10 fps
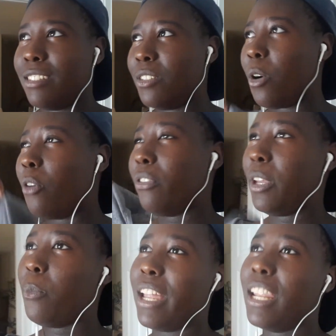Hopefully
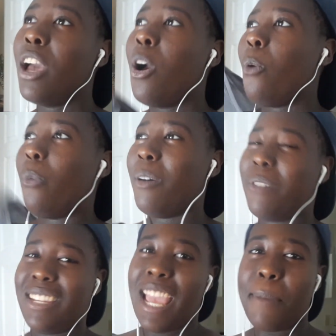when
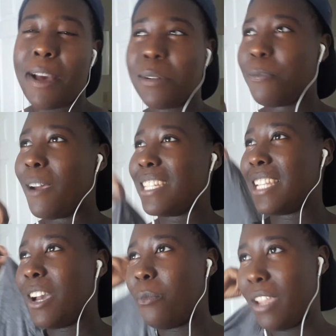Yang becomes
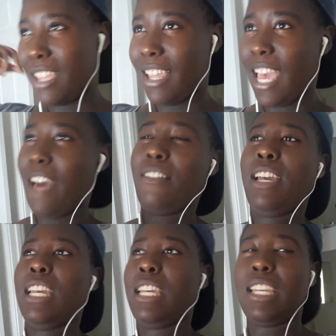president, we can like have
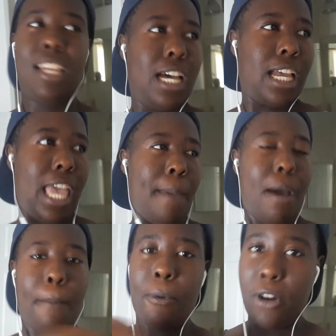like a
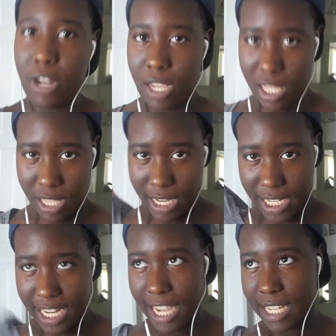K-pop party and
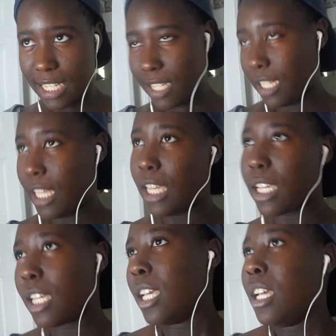like dance to
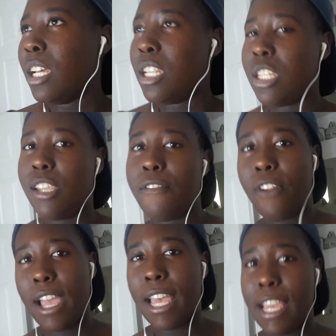like
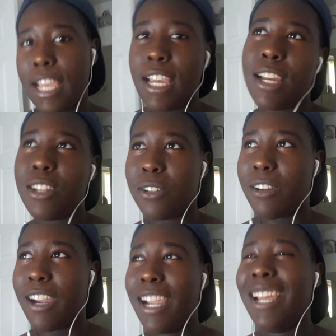G-Friend
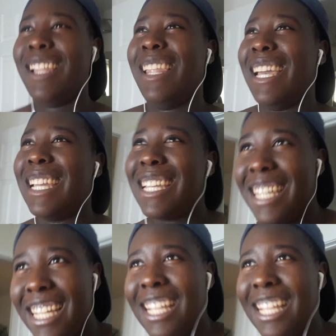or like